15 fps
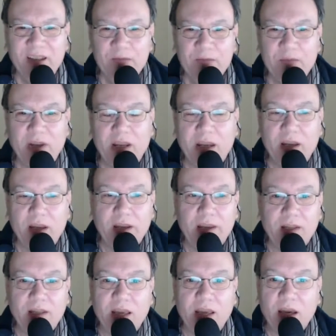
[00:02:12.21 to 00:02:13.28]
But
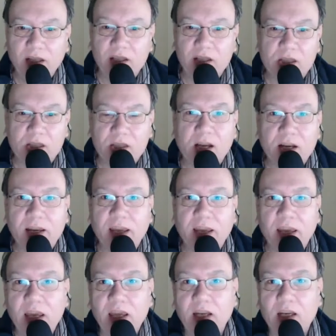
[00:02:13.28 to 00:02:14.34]
it kind of sunk
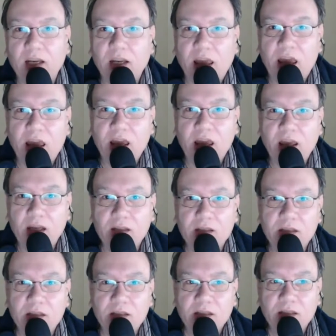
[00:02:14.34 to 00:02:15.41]
in, and
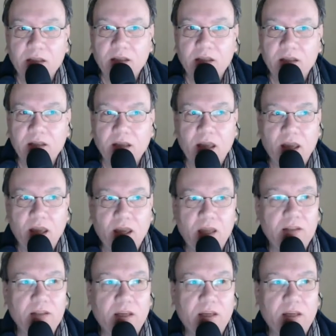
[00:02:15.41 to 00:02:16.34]
it